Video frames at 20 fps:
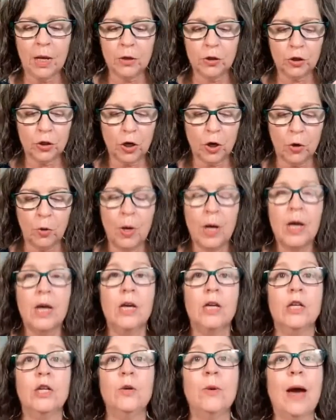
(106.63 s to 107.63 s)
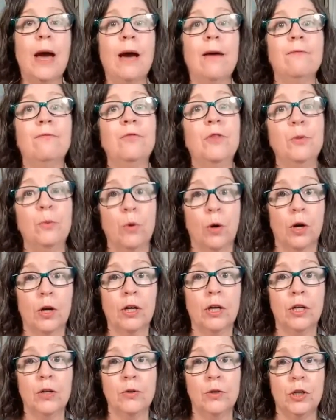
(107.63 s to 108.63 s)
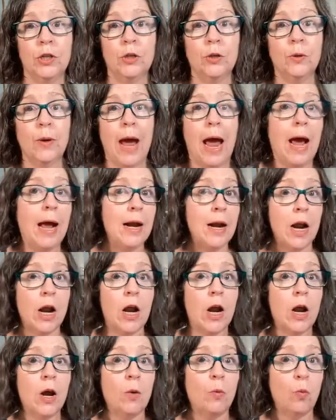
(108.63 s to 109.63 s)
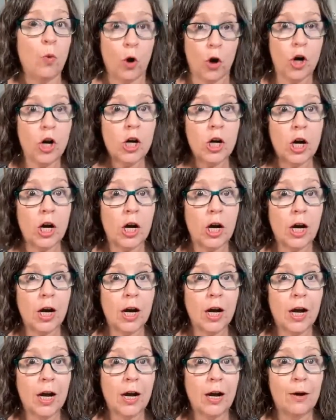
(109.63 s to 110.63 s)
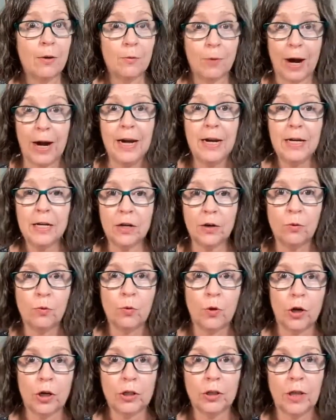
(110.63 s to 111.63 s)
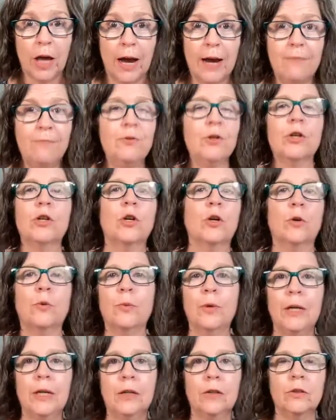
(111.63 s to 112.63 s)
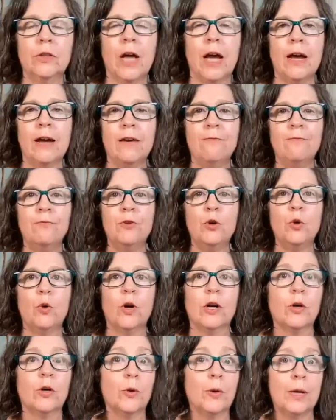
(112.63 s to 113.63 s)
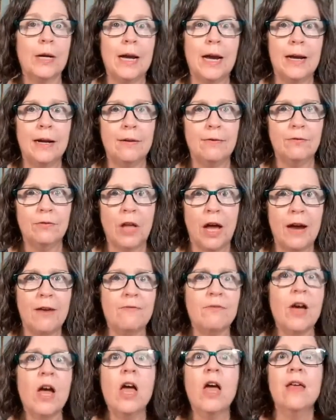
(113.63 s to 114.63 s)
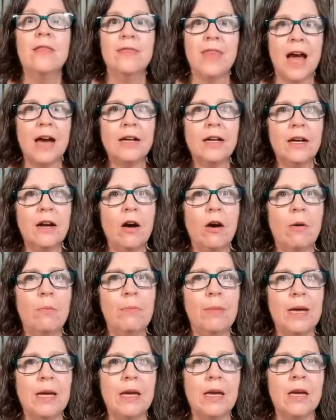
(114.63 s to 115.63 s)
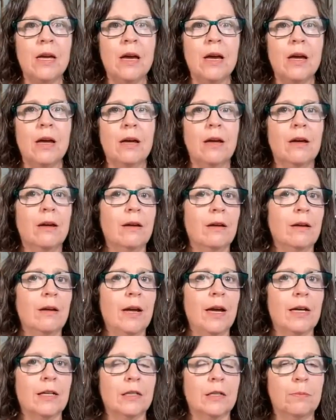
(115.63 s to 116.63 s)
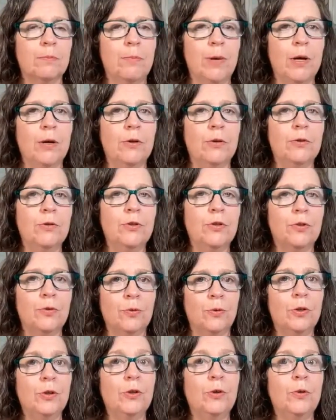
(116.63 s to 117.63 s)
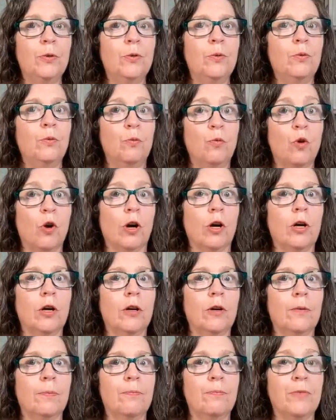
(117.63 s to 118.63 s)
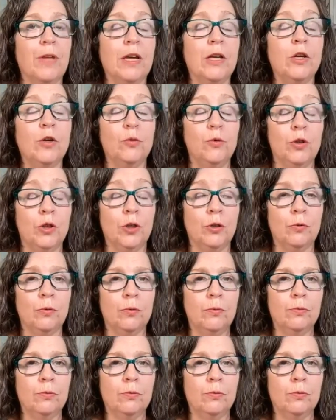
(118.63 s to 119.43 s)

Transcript: So you have the work you do at work, right? Your work life, your career life, your creative life, that can all be exposed through work that you do.